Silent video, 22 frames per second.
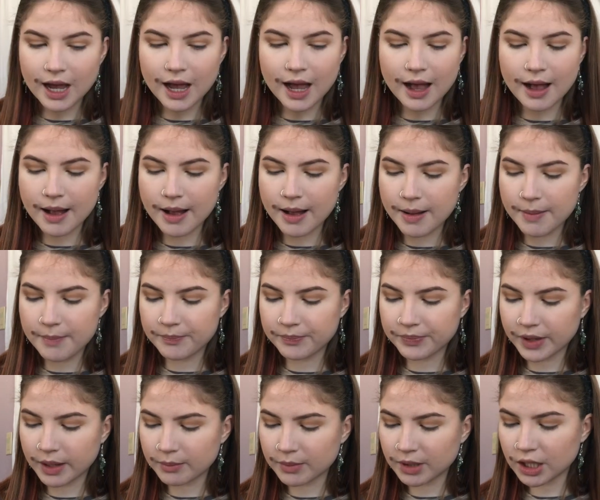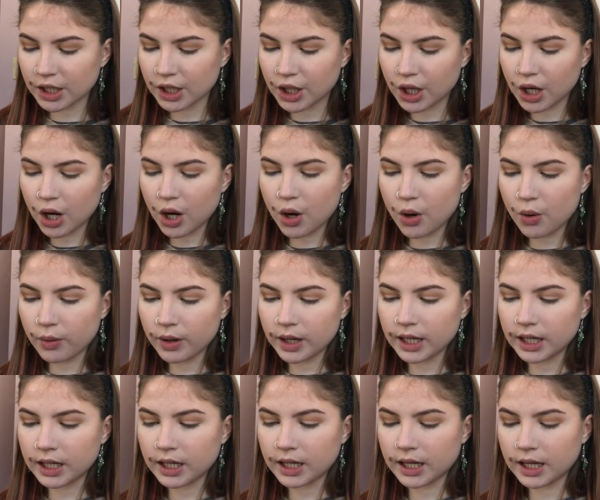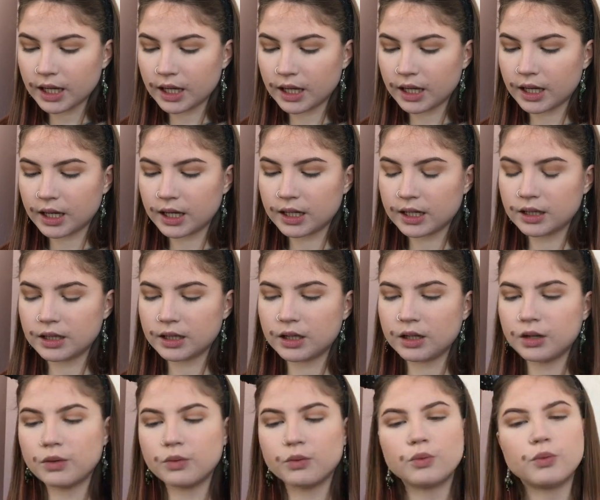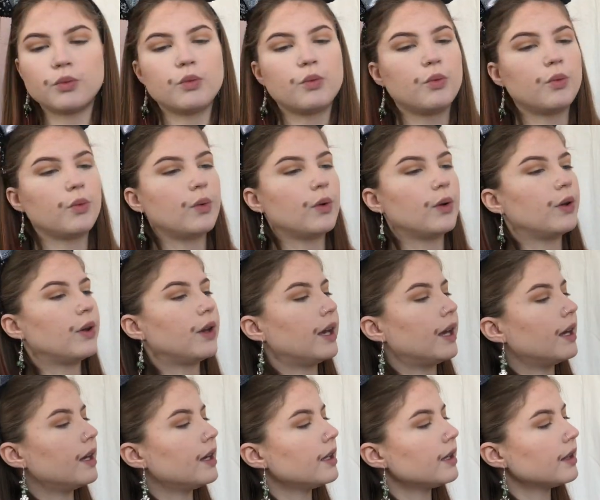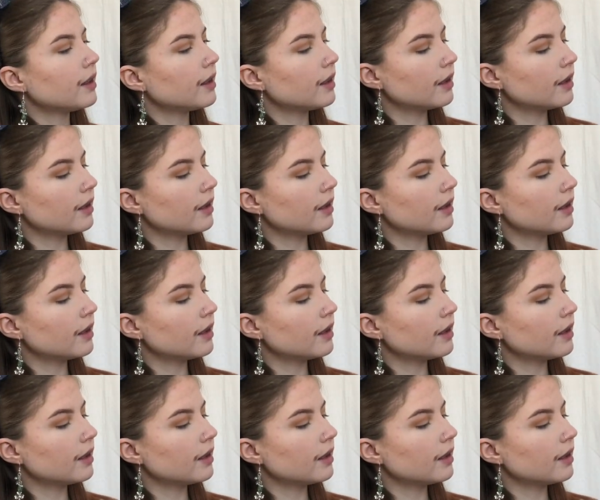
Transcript: I'm gonna go in with